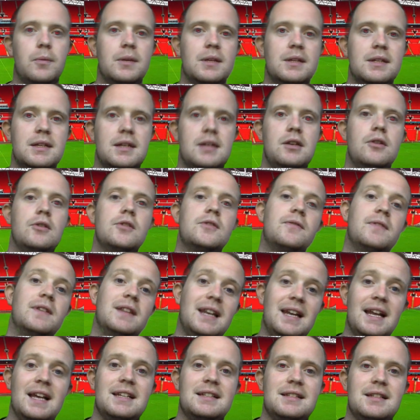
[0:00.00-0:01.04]
continues for
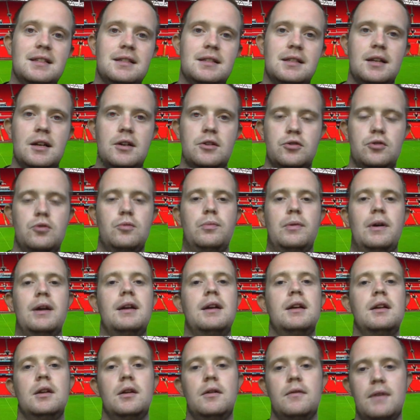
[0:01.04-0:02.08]
the next international
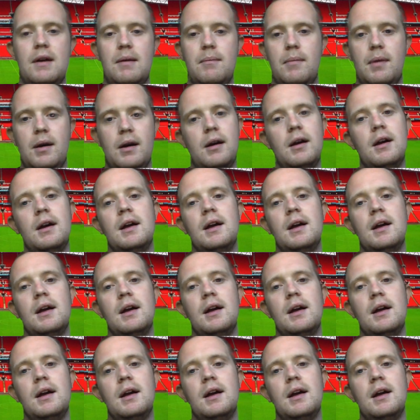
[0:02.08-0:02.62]
break in November.